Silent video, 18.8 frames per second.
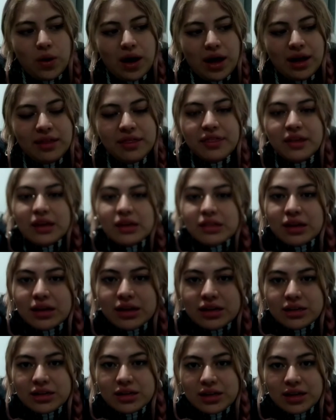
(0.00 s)
I think
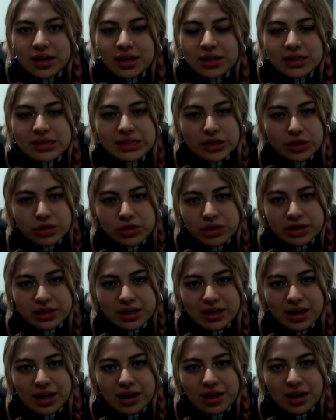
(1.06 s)
that
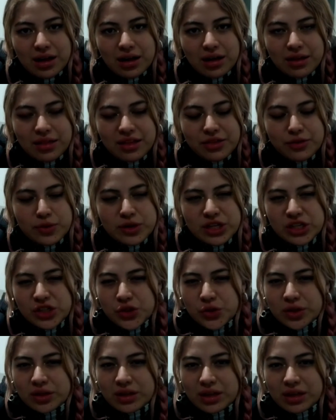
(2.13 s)
the
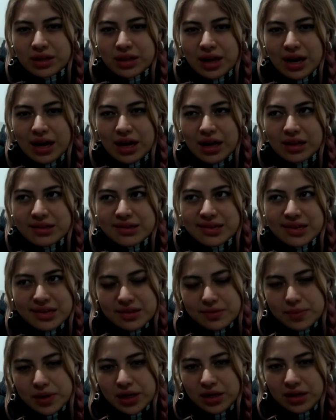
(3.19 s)
traditional
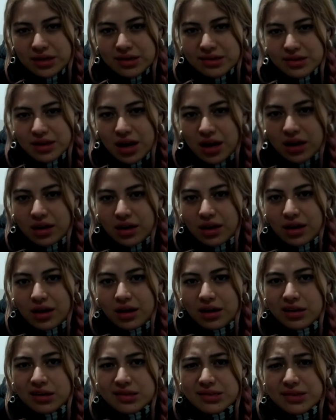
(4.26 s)
assessment is not
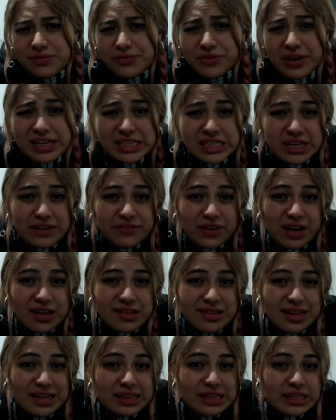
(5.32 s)
as effective as
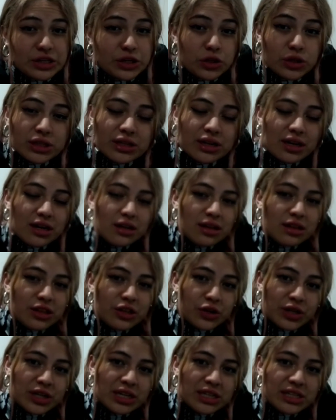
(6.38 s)
the
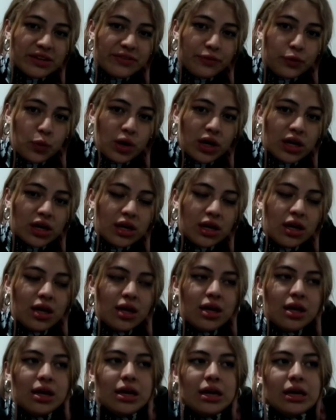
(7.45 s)
alternative one,
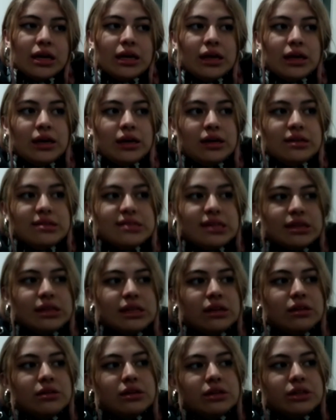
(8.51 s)
because
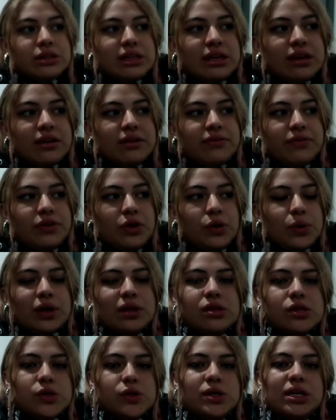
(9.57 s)
alternative you
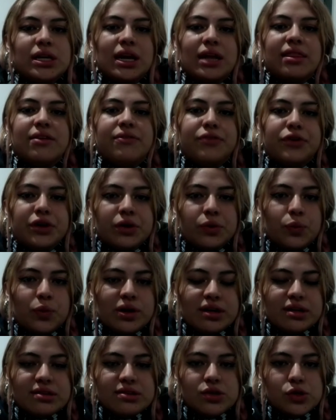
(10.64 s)
can do it in a different
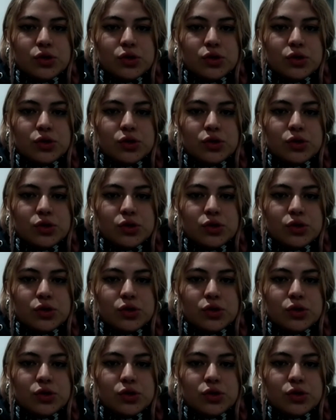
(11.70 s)
ways.